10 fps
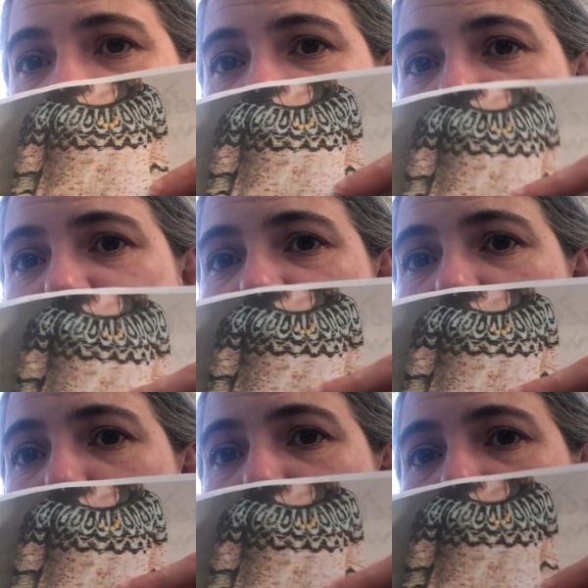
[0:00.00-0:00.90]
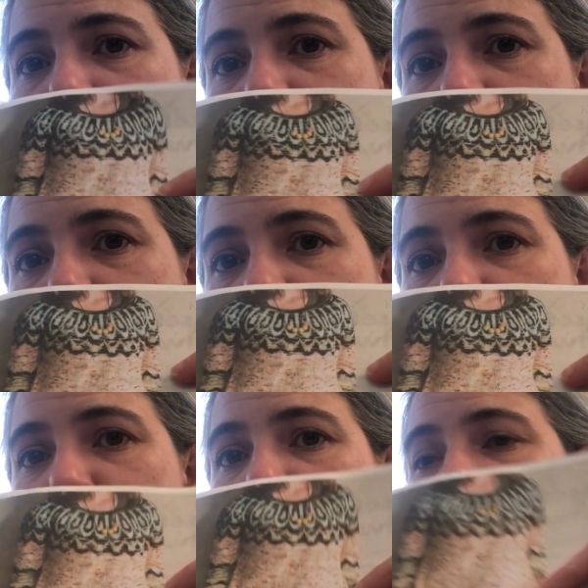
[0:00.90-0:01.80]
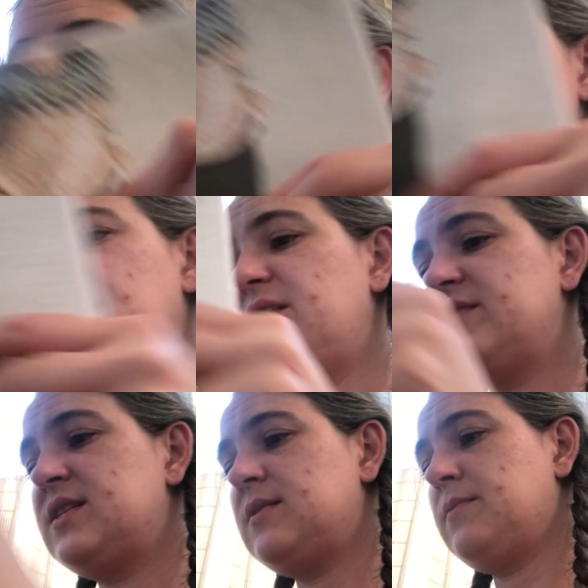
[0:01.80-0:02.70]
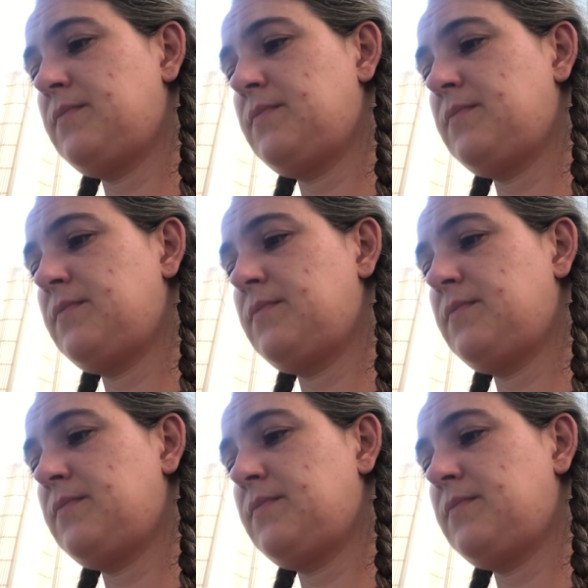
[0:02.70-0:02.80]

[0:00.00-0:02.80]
on this color work on the sleeves.